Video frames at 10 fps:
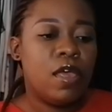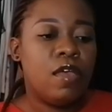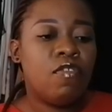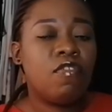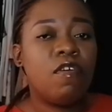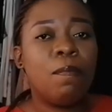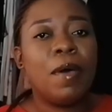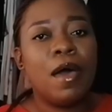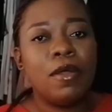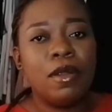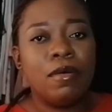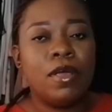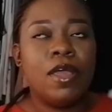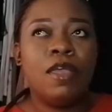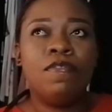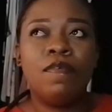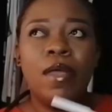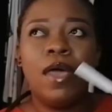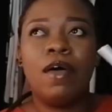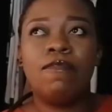It's also powdery. It's
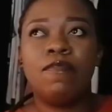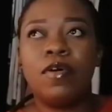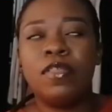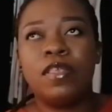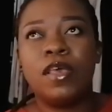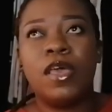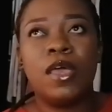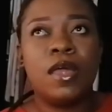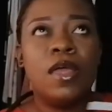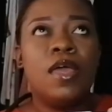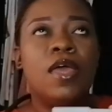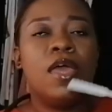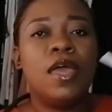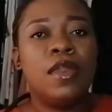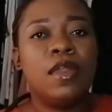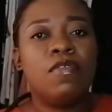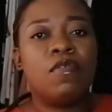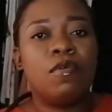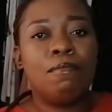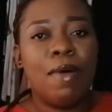very comforting, and it's
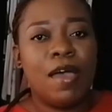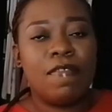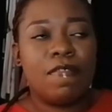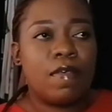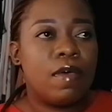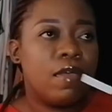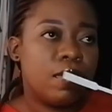got musk.